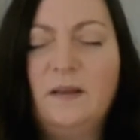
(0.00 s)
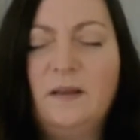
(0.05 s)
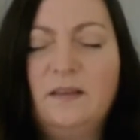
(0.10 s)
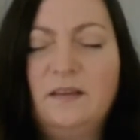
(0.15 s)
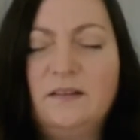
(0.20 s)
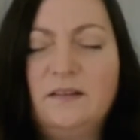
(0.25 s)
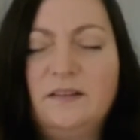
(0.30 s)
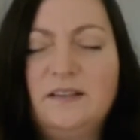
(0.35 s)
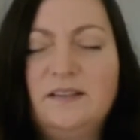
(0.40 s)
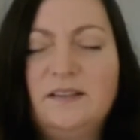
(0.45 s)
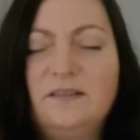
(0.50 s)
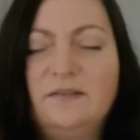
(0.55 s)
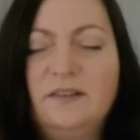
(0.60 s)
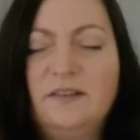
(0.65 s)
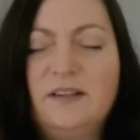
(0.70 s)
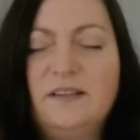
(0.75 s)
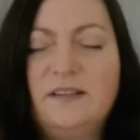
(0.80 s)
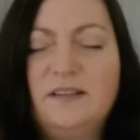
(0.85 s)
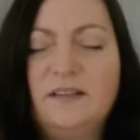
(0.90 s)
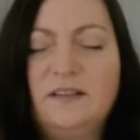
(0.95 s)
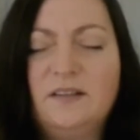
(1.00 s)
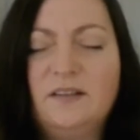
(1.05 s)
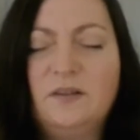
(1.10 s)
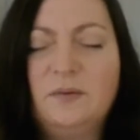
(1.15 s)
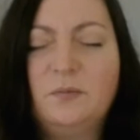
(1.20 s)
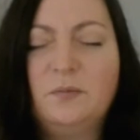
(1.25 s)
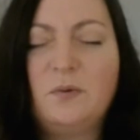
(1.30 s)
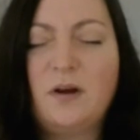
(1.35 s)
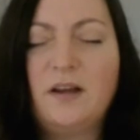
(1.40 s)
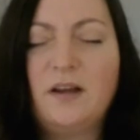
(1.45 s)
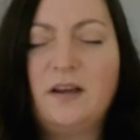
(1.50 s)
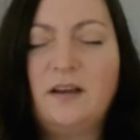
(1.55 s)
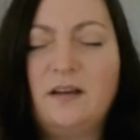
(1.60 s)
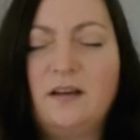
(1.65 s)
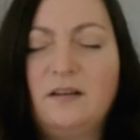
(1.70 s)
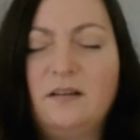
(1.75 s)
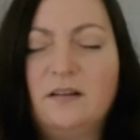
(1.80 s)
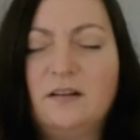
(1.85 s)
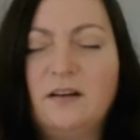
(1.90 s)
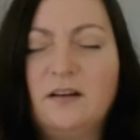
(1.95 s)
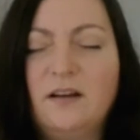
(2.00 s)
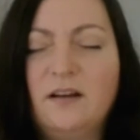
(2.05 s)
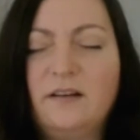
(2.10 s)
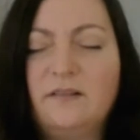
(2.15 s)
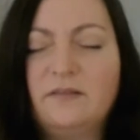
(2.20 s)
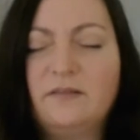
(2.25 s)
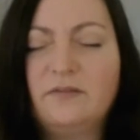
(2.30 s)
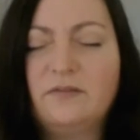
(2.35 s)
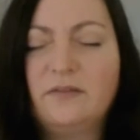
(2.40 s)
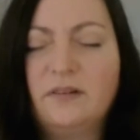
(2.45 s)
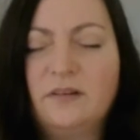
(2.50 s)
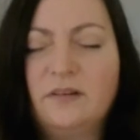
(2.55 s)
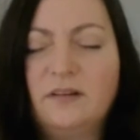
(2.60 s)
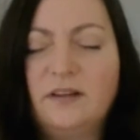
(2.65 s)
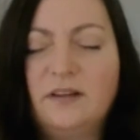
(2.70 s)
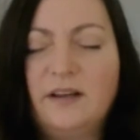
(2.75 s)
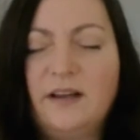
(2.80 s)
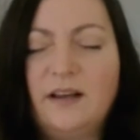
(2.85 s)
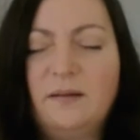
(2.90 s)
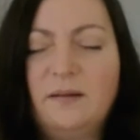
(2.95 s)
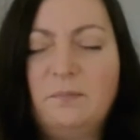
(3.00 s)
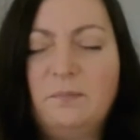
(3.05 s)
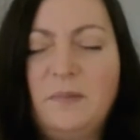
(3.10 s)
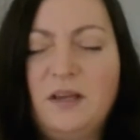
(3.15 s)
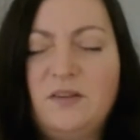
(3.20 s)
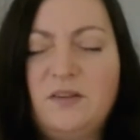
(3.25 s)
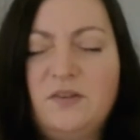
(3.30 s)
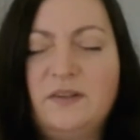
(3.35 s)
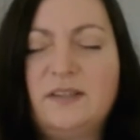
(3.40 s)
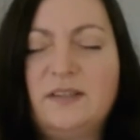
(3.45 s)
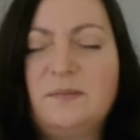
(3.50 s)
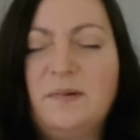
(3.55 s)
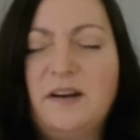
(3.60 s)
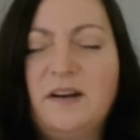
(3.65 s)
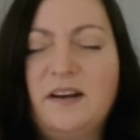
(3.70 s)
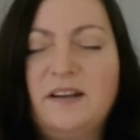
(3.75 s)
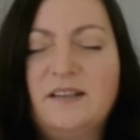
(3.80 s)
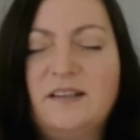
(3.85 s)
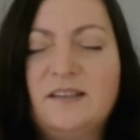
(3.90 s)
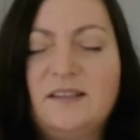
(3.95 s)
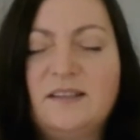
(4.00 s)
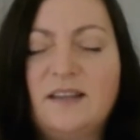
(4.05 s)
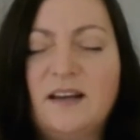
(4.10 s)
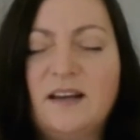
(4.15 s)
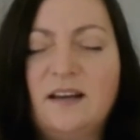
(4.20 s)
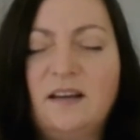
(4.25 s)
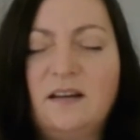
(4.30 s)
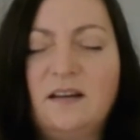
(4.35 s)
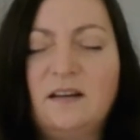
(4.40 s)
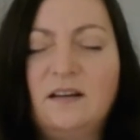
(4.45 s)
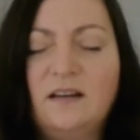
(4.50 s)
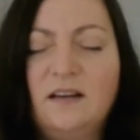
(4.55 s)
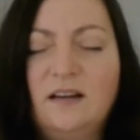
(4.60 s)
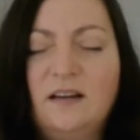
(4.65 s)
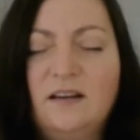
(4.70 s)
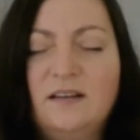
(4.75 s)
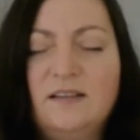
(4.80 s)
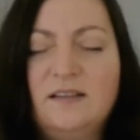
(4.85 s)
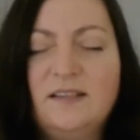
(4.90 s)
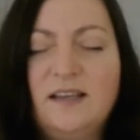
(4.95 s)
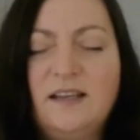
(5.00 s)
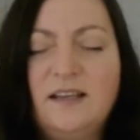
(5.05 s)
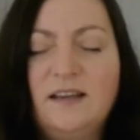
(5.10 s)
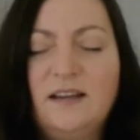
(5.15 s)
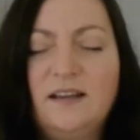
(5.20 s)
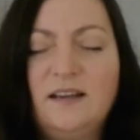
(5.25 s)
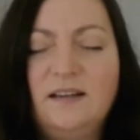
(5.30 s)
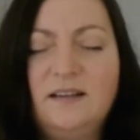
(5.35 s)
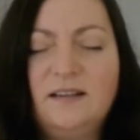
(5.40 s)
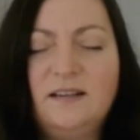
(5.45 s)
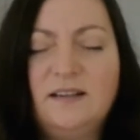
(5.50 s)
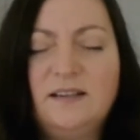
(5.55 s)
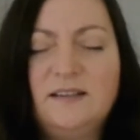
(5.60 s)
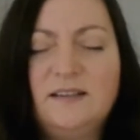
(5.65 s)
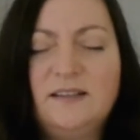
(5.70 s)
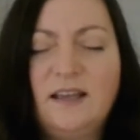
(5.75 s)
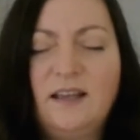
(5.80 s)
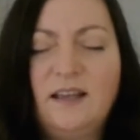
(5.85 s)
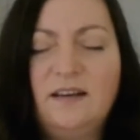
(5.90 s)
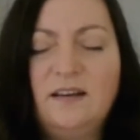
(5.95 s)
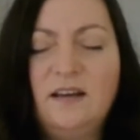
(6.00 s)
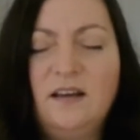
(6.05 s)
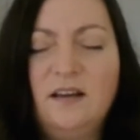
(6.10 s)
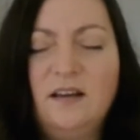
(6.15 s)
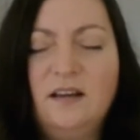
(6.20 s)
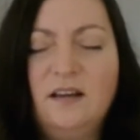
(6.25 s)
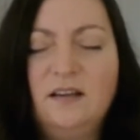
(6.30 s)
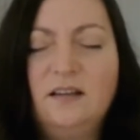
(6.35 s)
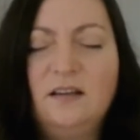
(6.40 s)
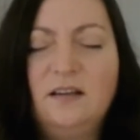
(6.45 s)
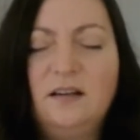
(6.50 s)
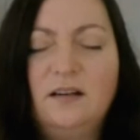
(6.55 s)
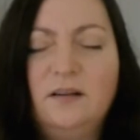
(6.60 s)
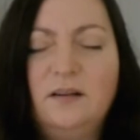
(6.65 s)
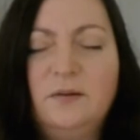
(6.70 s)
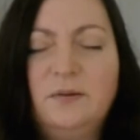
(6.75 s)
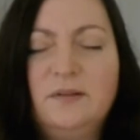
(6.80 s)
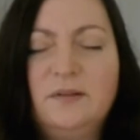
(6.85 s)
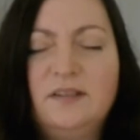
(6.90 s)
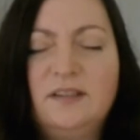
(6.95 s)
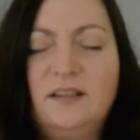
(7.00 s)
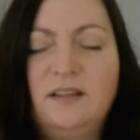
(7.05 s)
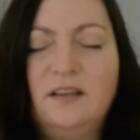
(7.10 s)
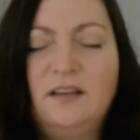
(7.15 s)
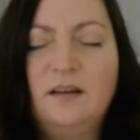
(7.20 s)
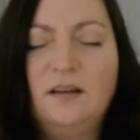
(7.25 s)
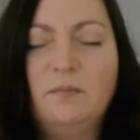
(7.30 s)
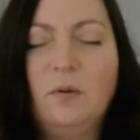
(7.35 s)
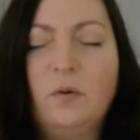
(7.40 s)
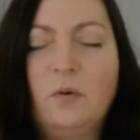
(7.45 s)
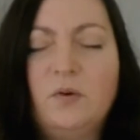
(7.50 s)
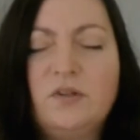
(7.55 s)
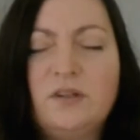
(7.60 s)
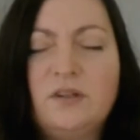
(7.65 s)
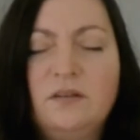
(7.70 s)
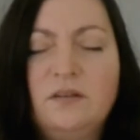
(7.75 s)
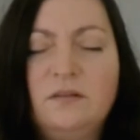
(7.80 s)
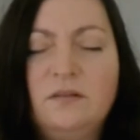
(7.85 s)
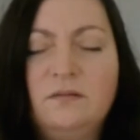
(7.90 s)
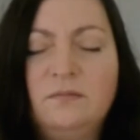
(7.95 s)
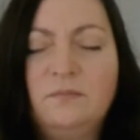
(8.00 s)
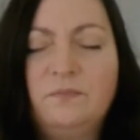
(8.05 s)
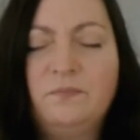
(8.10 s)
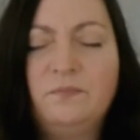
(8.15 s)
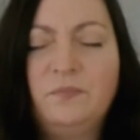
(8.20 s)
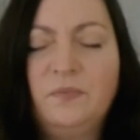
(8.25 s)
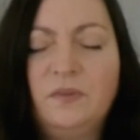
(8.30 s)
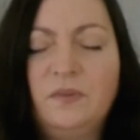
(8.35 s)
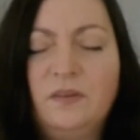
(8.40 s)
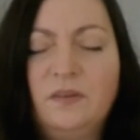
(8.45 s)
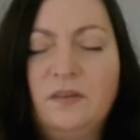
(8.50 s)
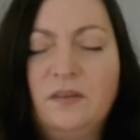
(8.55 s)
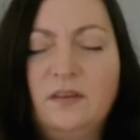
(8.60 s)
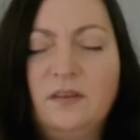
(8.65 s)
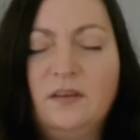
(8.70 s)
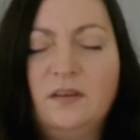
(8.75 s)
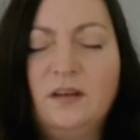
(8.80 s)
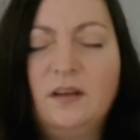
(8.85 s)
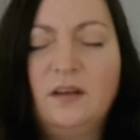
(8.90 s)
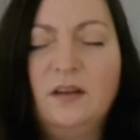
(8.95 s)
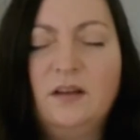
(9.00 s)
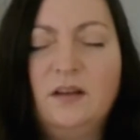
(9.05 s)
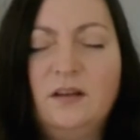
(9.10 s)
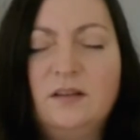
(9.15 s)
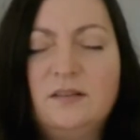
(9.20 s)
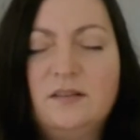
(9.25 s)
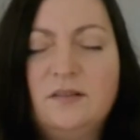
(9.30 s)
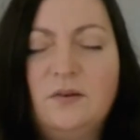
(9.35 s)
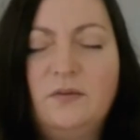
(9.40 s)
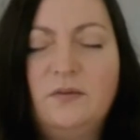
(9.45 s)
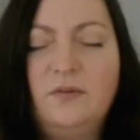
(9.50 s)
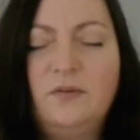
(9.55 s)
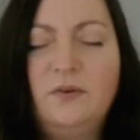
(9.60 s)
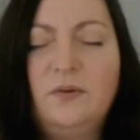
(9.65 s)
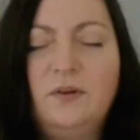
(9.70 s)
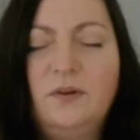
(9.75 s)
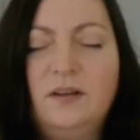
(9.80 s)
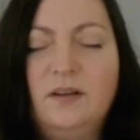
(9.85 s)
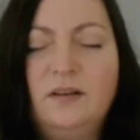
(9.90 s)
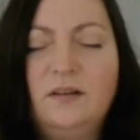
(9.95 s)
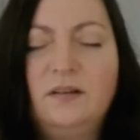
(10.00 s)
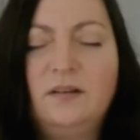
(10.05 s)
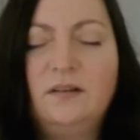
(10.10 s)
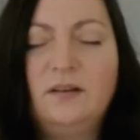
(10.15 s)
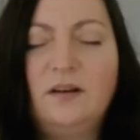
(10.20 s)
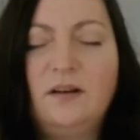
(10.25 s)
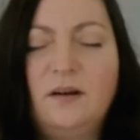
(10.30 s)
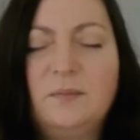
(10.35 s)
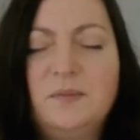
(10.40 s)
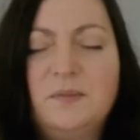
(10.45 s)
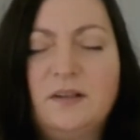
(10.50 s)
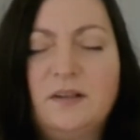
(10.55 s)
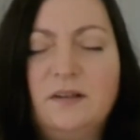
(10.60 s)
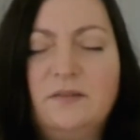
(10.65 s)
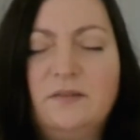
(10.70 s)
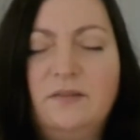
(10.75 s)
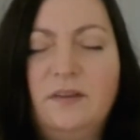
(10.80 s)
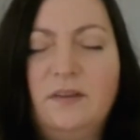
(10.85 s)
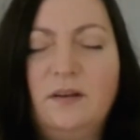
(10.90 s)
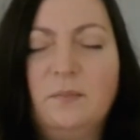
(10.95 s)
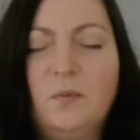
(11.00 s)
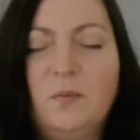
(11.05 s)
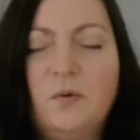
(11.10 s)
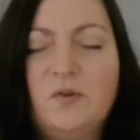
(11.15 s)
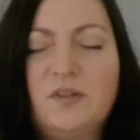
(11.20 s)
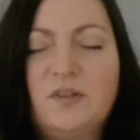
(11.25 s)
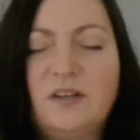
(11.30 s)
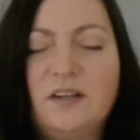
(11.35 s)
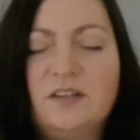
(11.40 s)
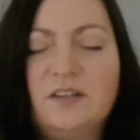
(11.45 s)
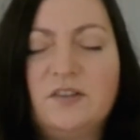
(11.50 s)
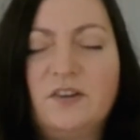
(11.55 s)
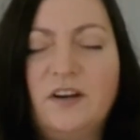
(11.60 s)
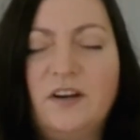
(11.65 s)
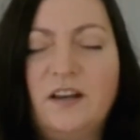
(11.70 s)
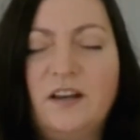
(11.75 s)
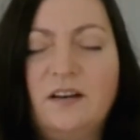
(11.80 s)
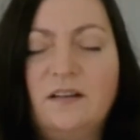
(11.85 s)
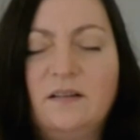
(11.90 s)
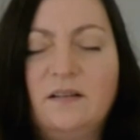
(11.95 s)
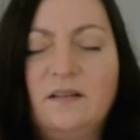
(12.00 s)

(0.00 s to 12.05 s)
is a reason to why your life made you experience that. And he said the clue is in the emotion. So if you can observe the emotion that you're in